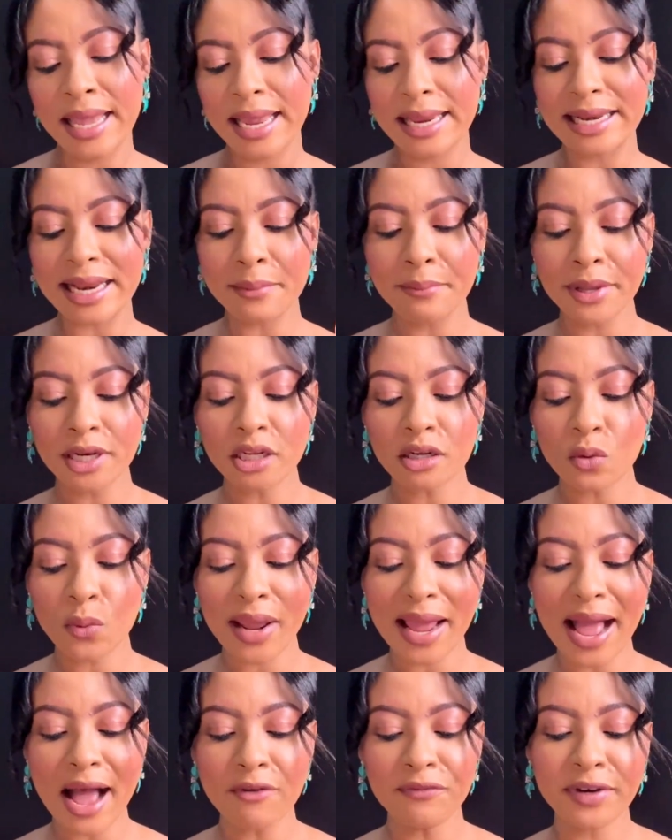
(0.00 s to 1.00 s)
In the middle,
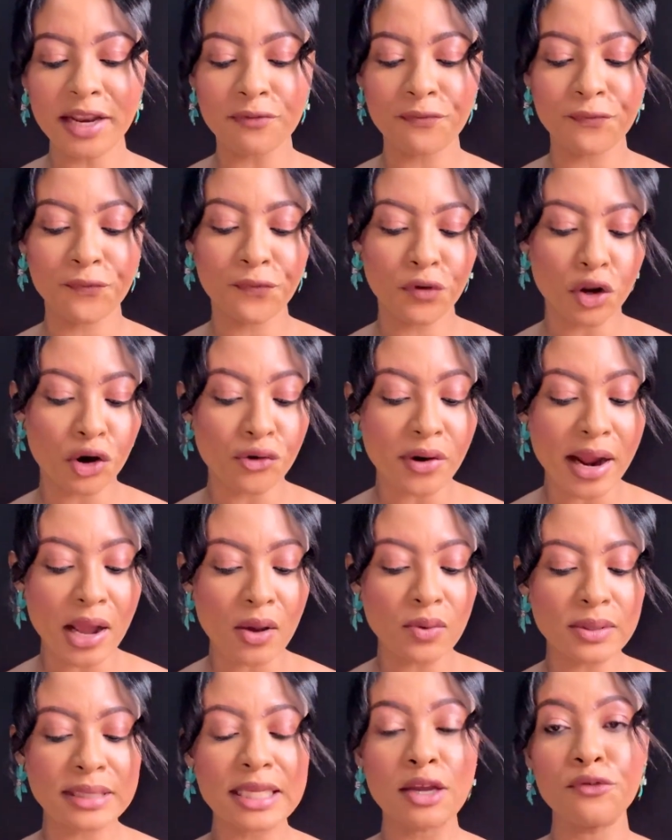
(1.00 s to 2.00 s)
we have the
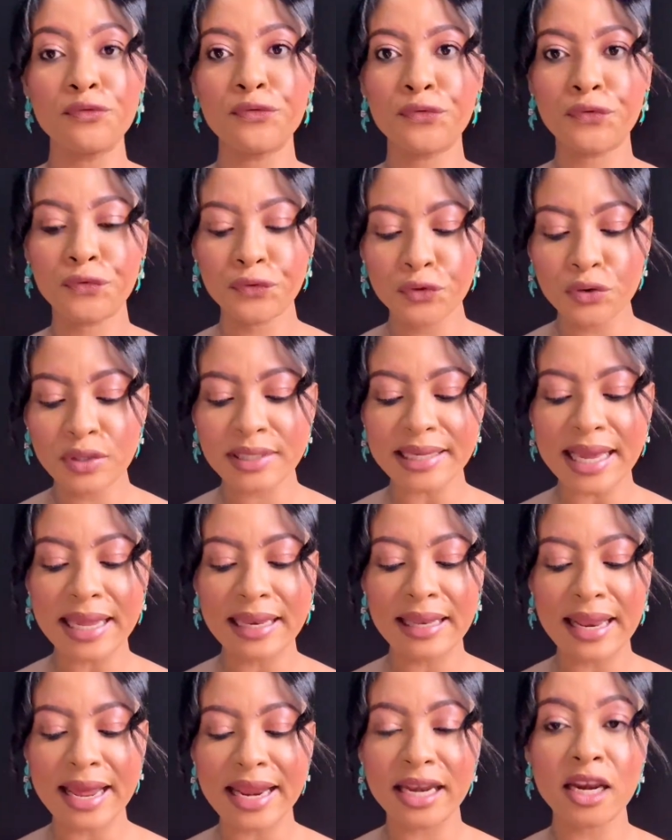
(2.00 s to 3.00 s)
florals, fruit,
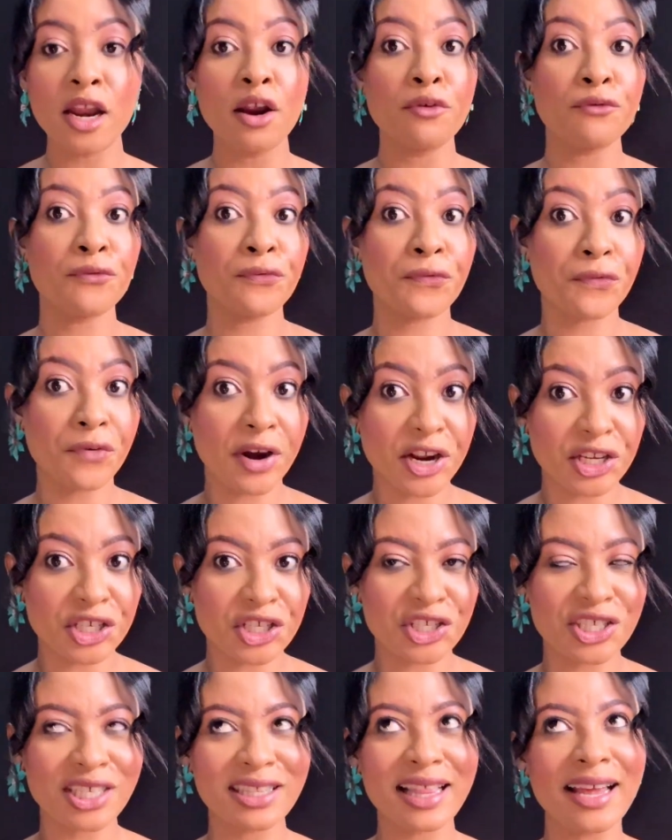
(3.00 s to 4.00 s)
and then
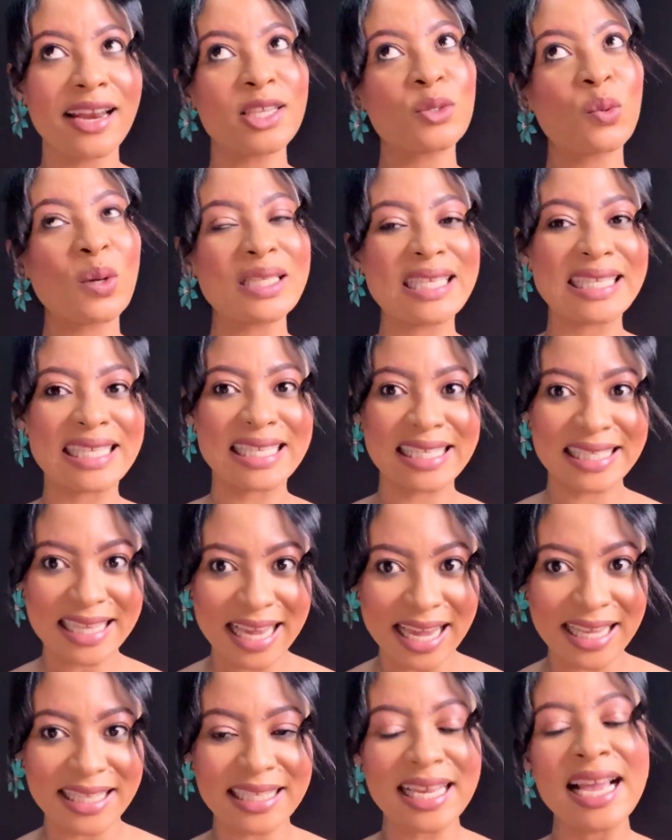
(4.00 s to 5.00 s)
fresh. That is what it
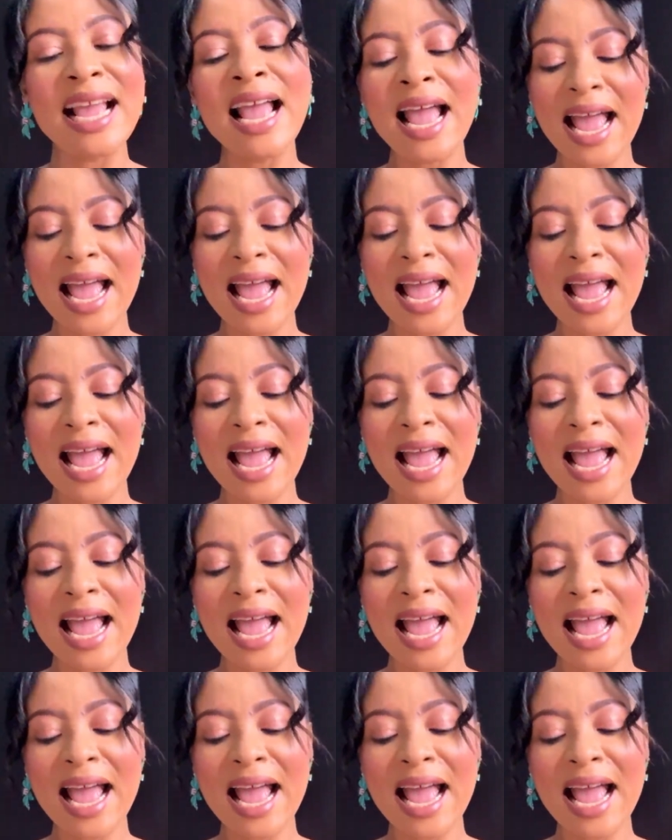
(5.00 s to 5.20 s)
states